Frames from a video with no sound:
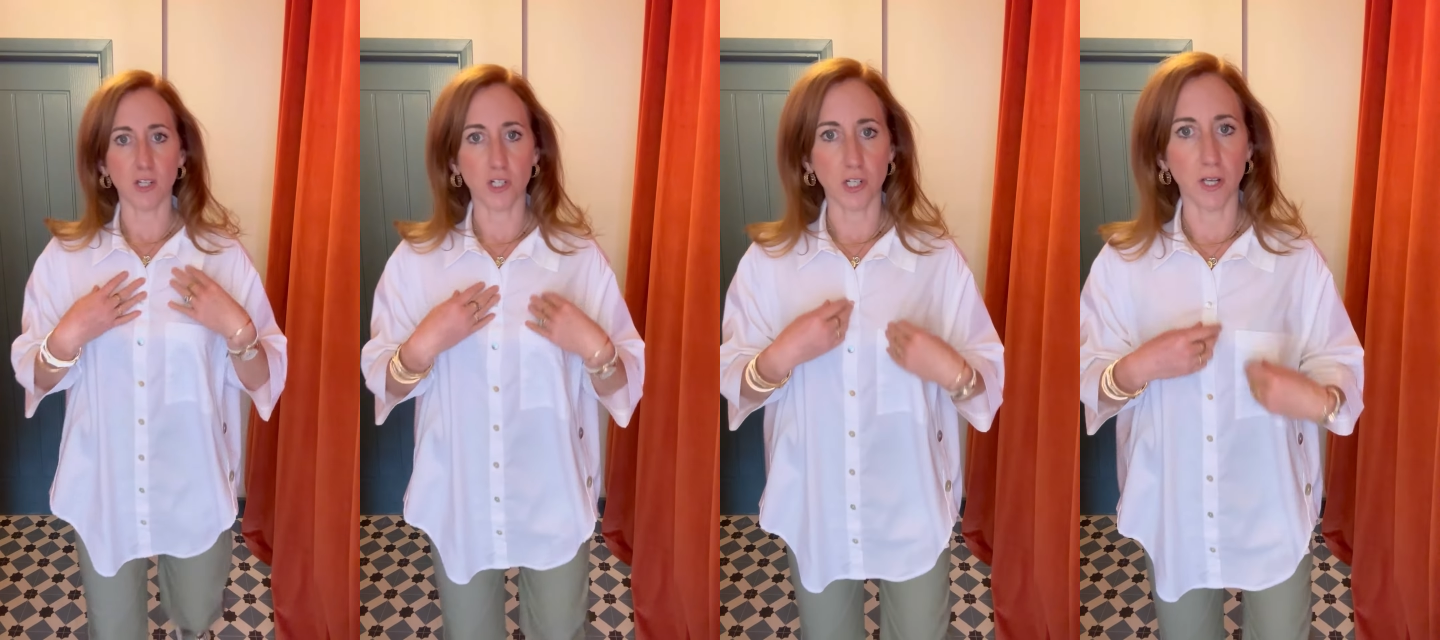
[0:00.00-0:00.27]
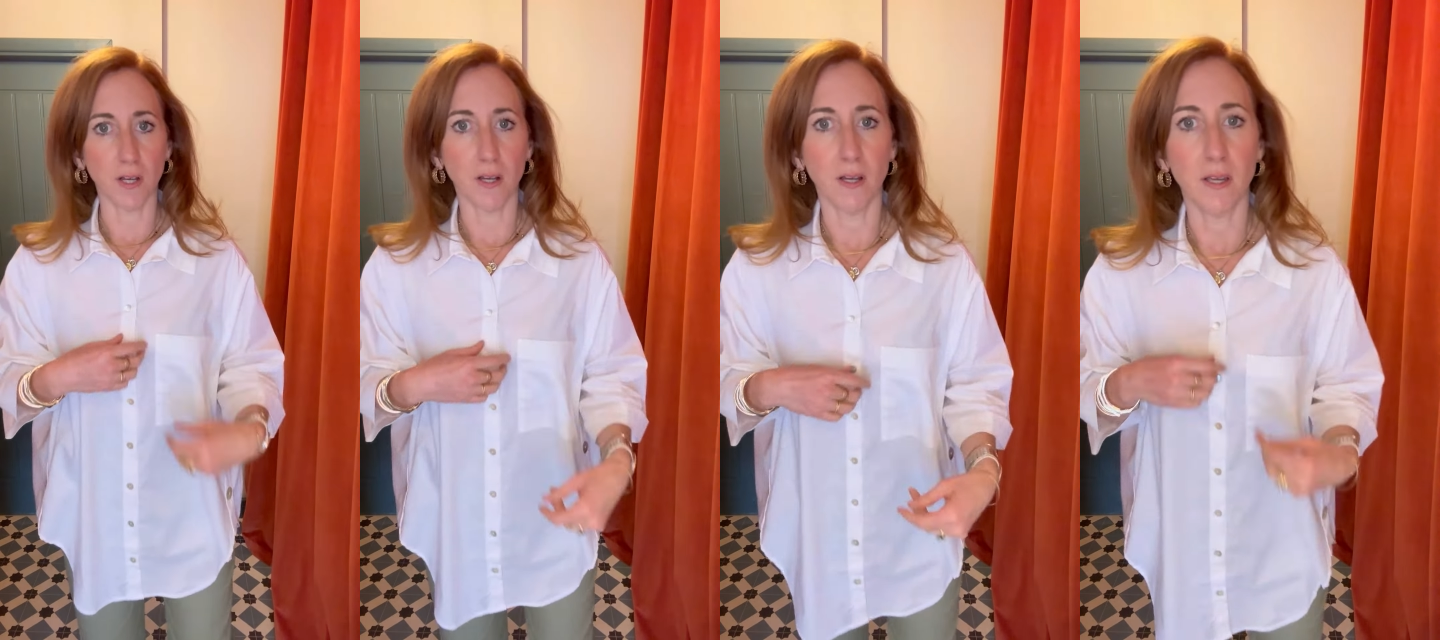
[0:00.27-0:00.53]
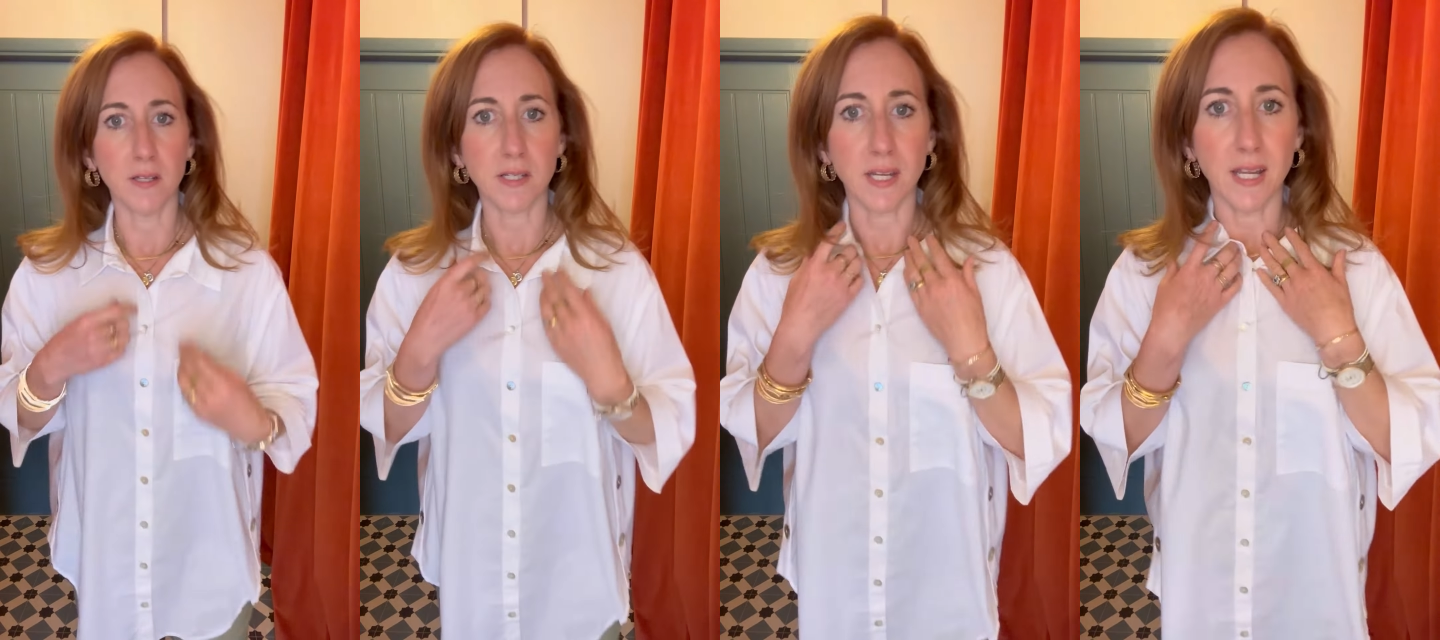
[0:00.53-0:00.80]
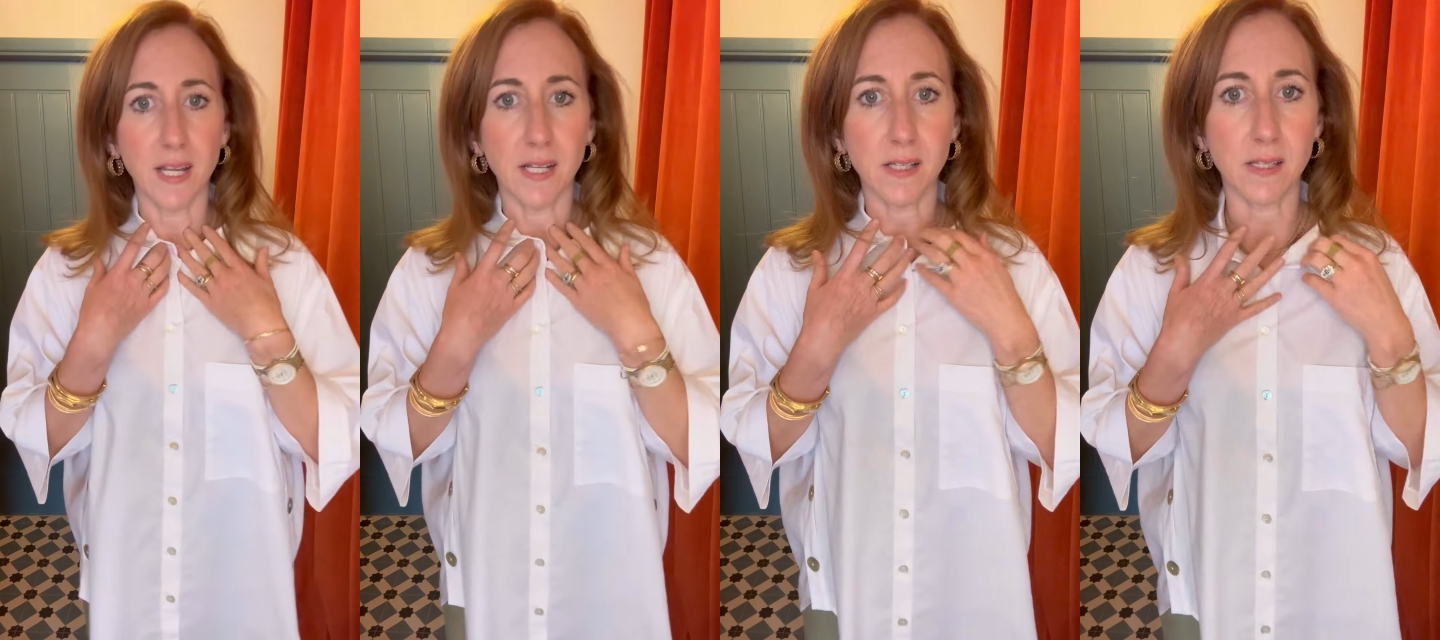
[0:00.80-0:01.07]
shirt.
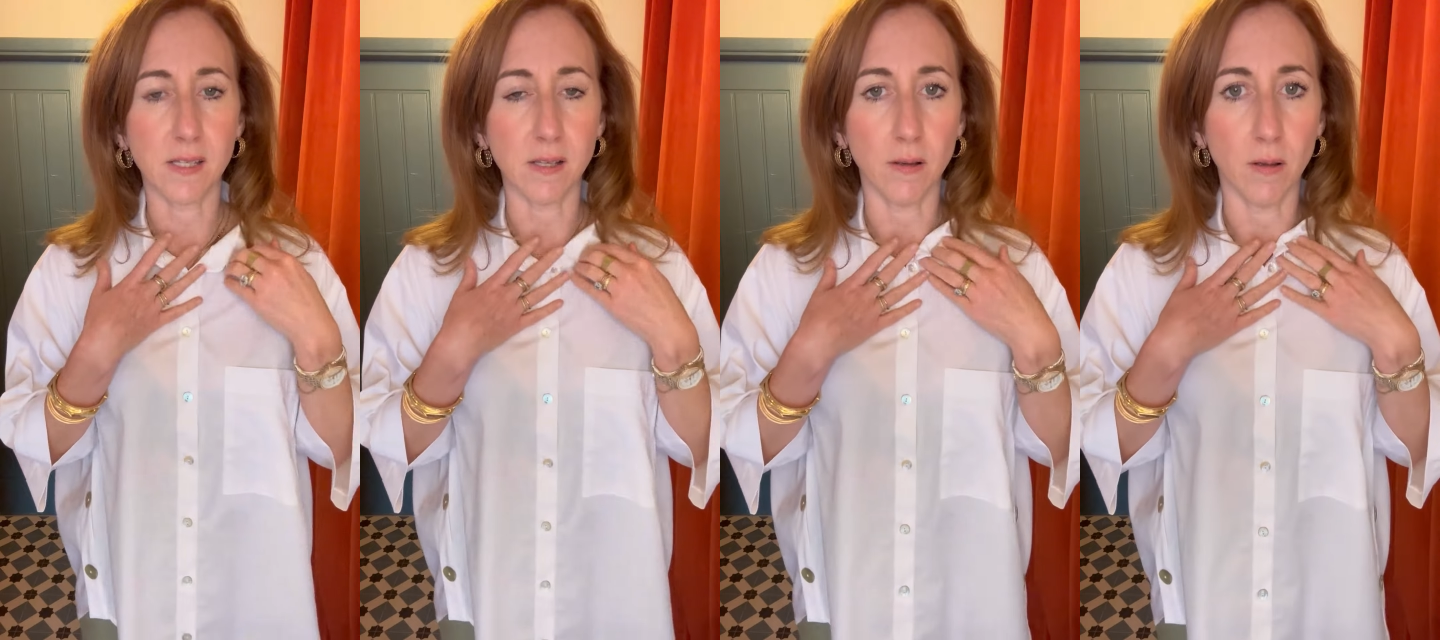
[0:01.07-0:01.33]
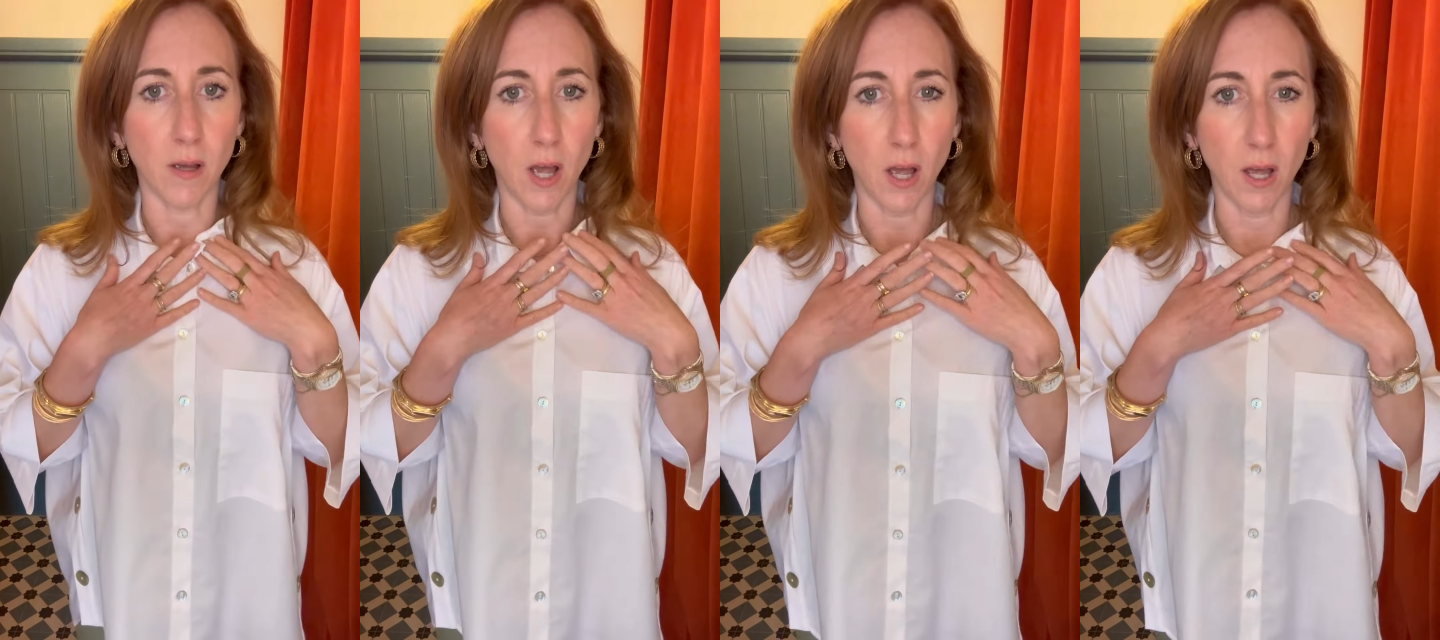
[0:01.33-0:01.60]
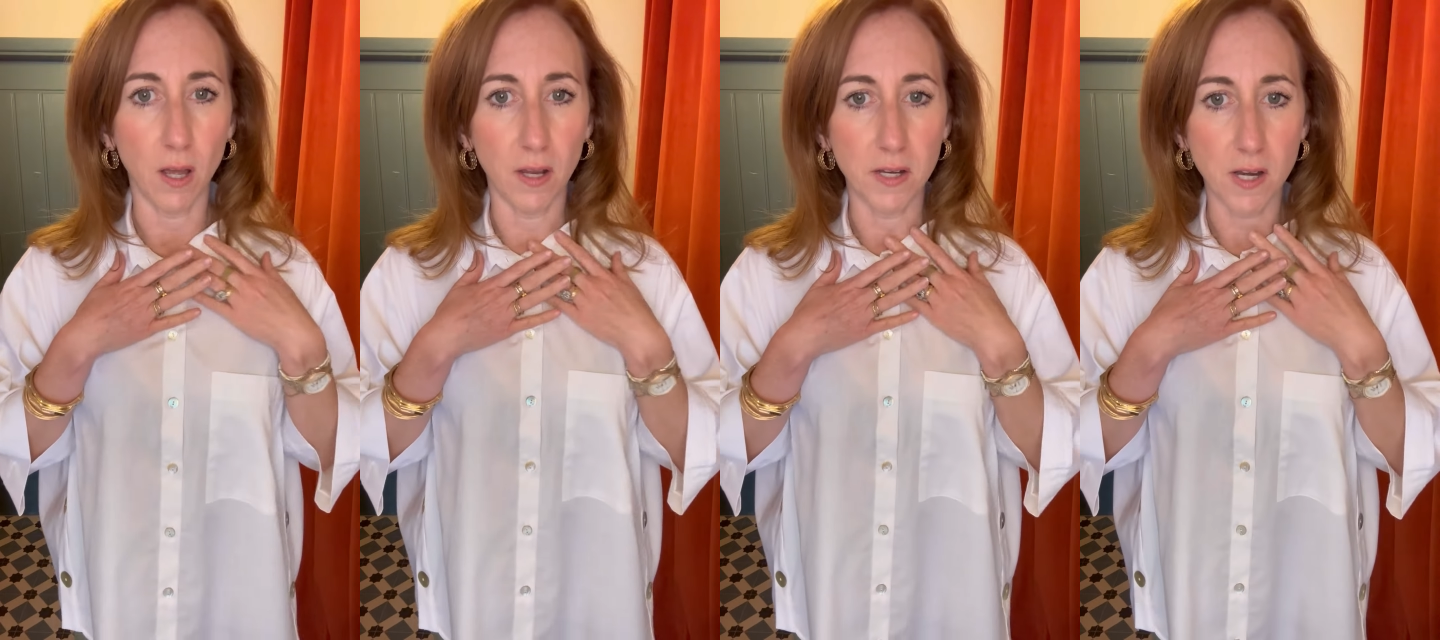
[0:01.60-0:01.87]
It's her